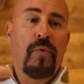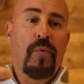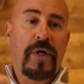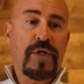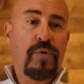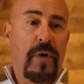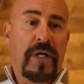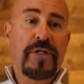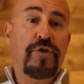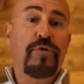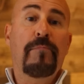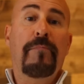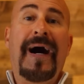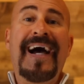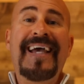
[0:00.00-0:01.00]
what you want to do.
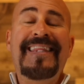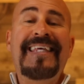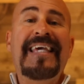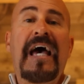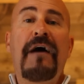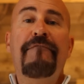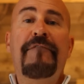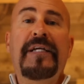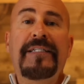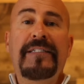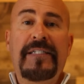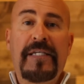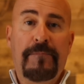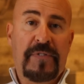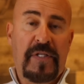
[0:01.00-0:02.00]
Buy the effing
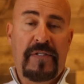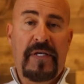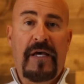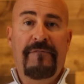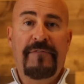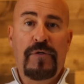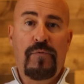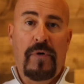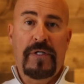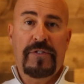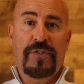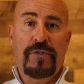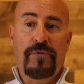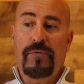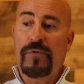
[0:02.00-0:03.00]
dip today if you want
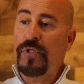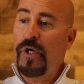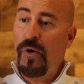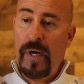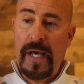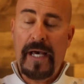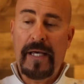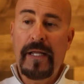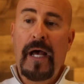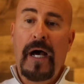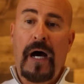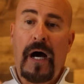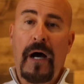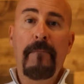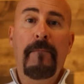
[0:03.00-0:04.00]
to. Go ahead.
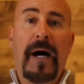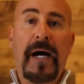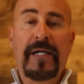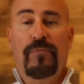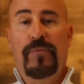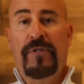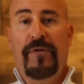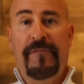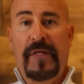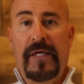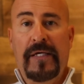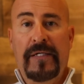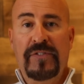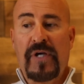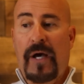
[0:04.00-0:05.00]
I'm buying real
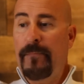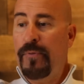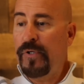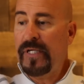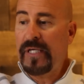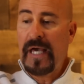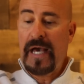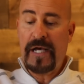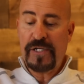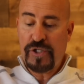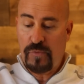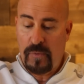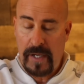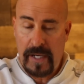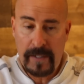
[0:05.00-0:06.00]
things. I'm putting cash
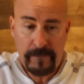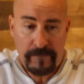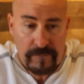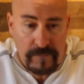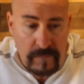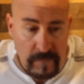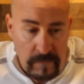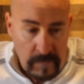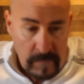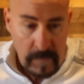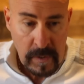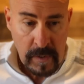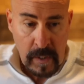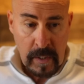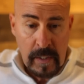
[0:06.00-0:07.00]
away,
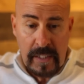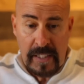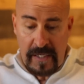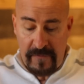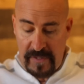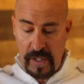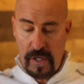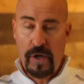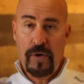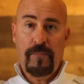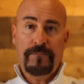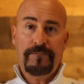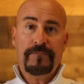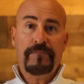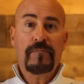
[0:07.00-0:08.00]
even though
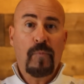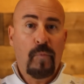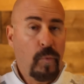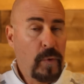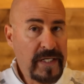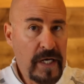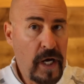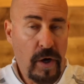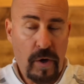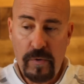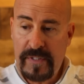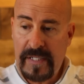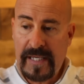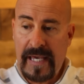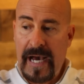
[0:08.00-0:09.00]
we know
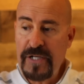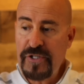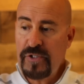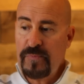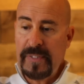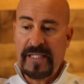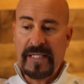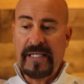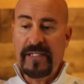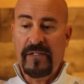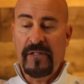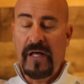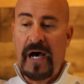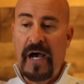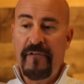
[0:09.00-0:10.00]
that cash is being eaten
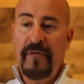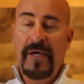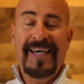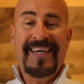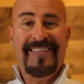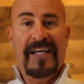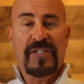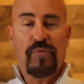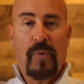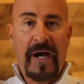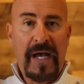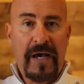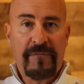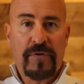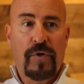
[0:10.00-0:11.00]
alive. And that's why
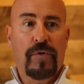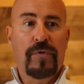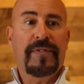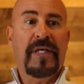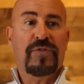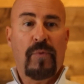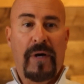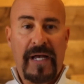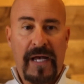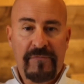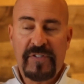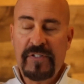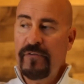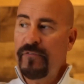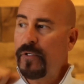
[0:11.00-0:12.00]
I have gold. That's why I have
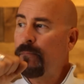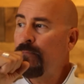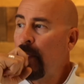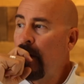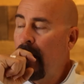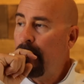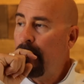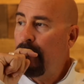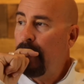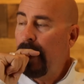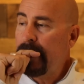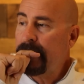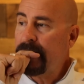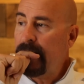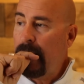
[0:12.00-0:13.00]
silver.
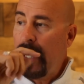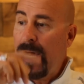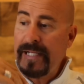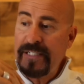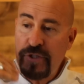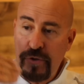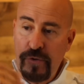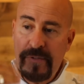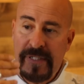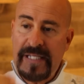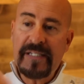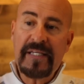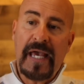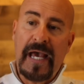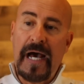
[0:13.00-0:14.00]
But I do
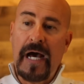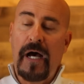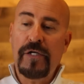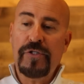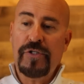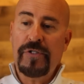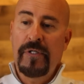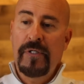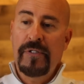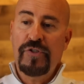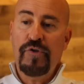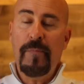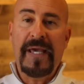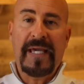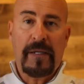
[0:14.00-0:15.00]
need cash
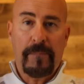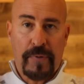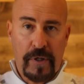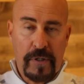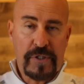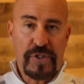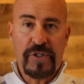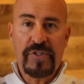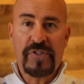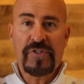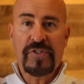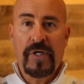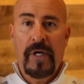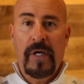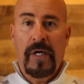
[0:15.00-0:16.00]
to make a
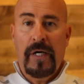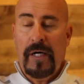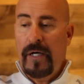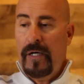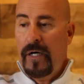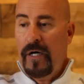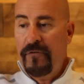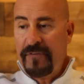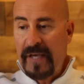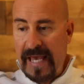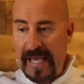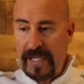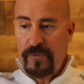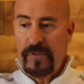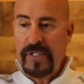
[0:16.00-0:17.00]
purchase of
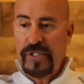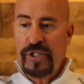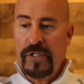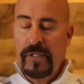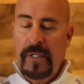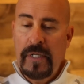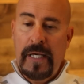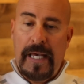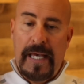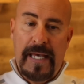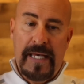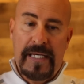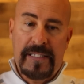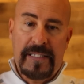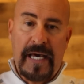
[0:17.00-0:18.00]
acreage.
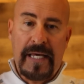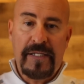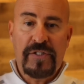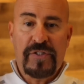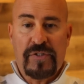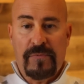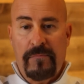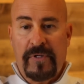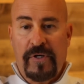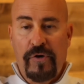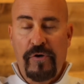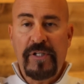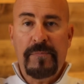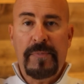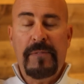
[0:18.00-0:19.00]
And that is
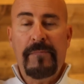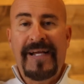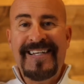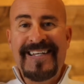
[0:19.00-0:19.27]
going to be my